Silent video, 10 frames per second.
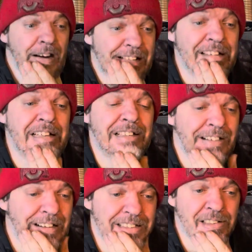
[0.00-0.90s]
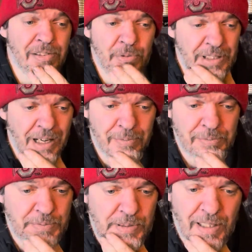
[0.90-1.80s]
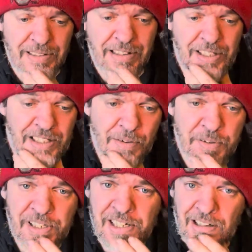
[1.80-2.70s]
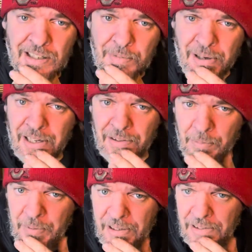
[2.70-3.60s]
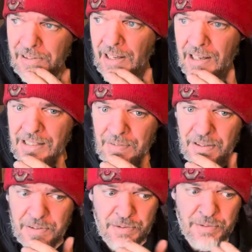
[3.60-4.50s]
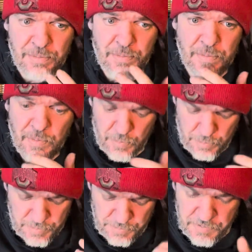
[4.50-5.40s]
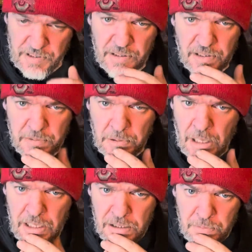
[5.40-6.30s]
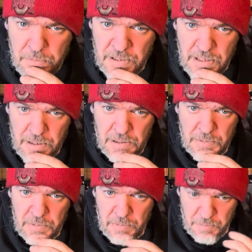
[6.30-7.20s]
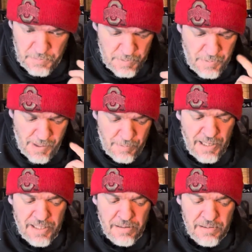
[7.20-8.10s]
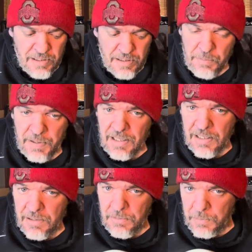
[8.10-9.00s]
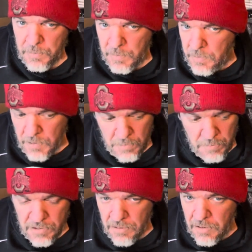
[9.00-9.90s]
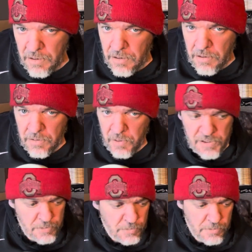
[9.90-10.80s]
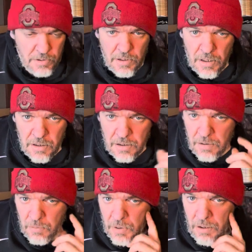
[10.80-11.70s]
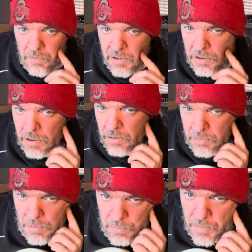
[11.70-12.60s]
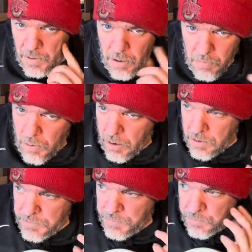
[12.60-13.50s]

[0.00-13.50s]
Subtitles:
you know, and when I'm on there, I forget all about even being live. I just sitting here playing. In my mind, I'm thinking E Mixolydian or C Lydian, whatever it is I'm on.